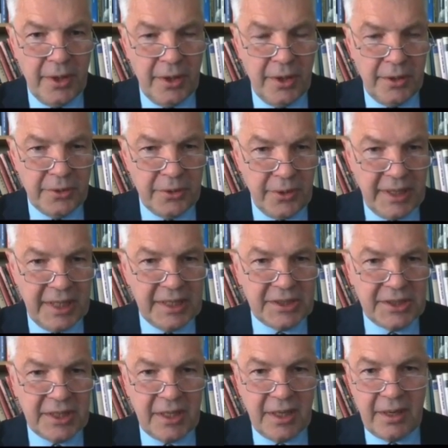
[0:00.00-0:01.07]

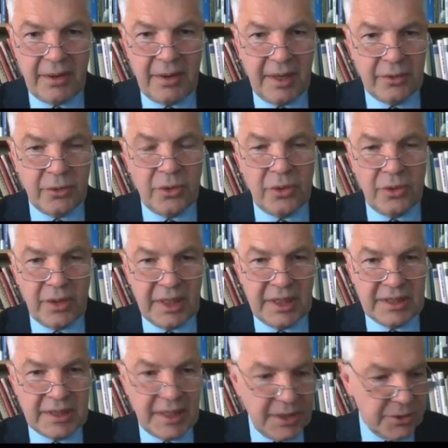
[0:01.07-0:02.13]
UNHCR, other
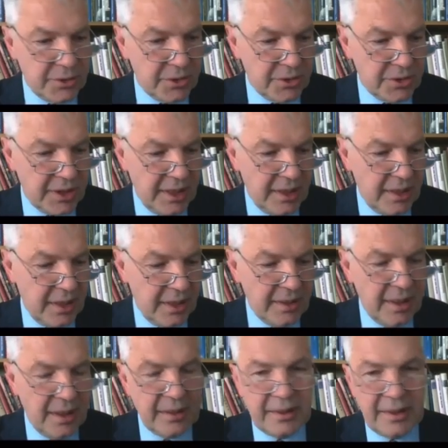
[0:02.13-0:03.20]
organizations, and
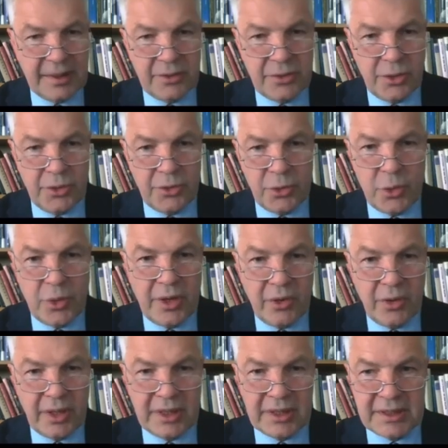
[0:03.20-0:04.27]
I think the UN
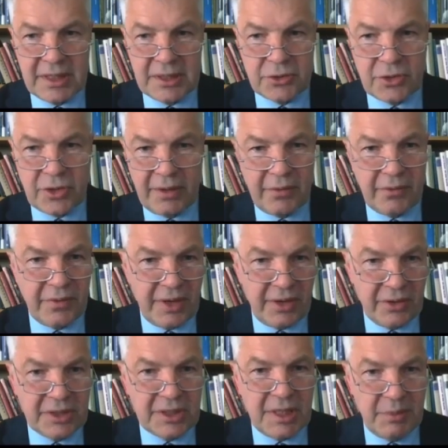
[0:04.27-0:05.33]
organizations have a
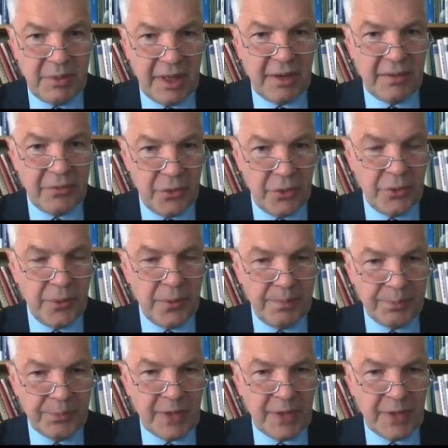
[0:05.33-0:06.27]
very similar view